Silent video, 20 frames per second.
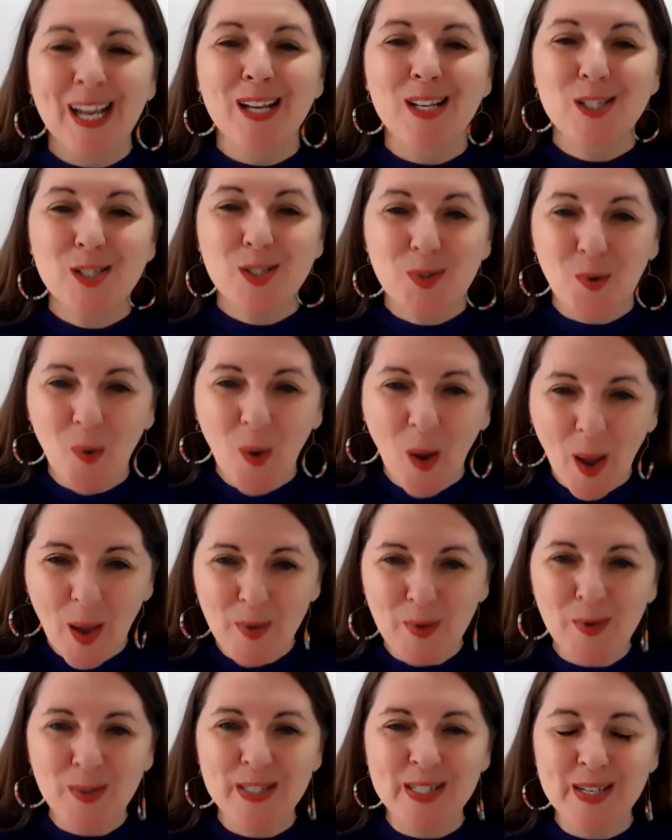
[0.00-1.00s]
So how
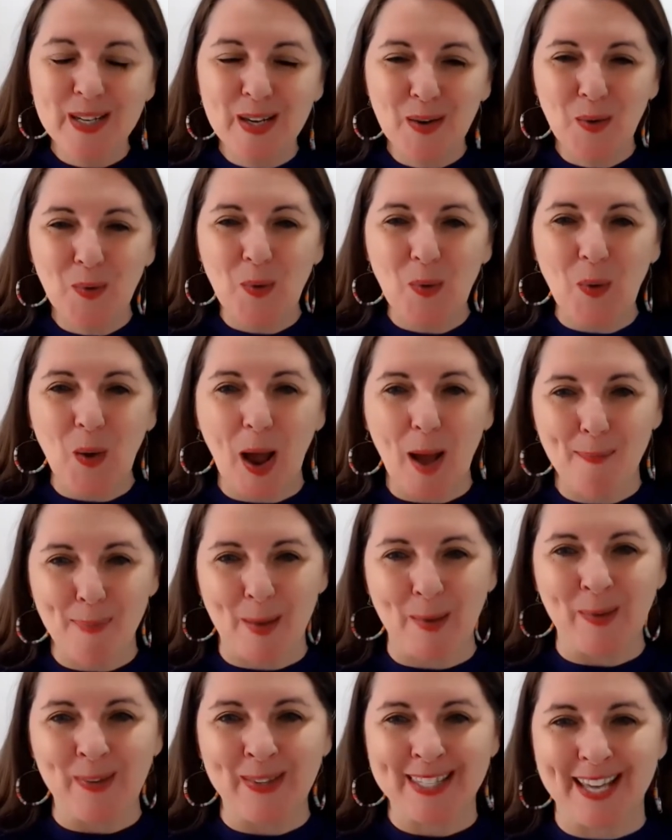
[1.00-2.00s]
do you go about
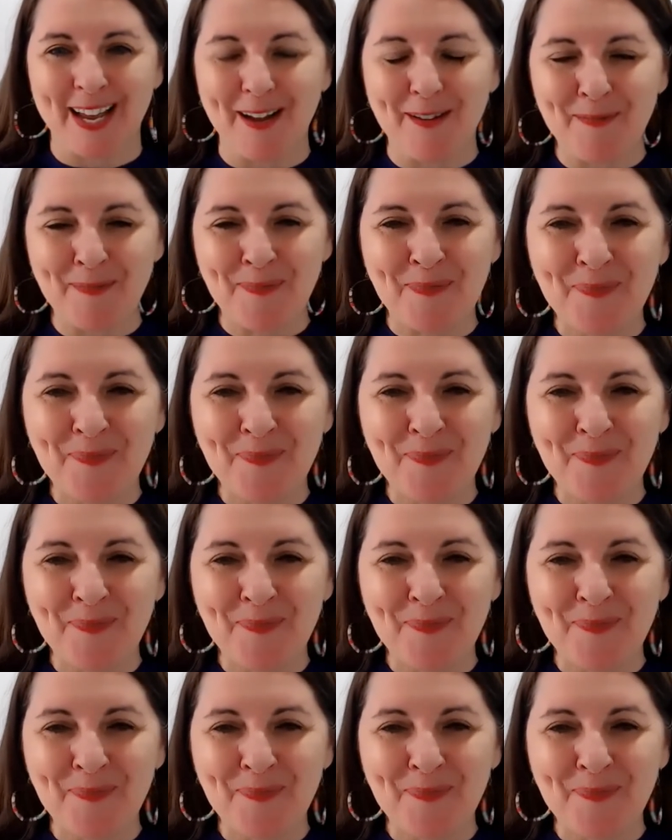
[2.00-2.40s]
it?